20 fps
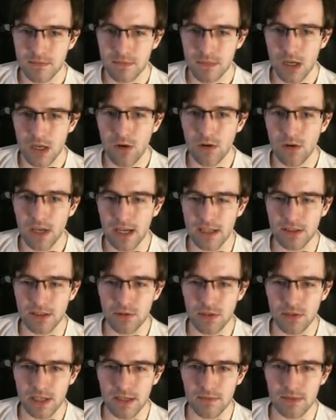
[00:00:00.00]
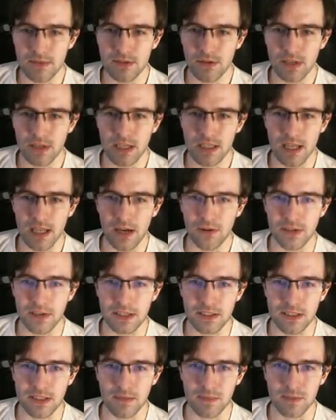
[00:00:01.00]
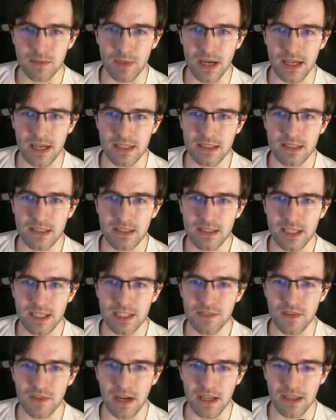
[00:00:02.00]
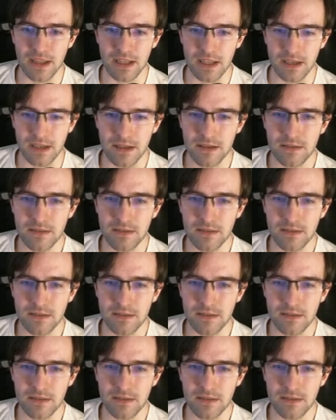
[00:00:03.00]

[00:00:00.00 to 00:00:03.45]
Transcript: Okay, it's only it's only cloudy in some spots. That's fine, then.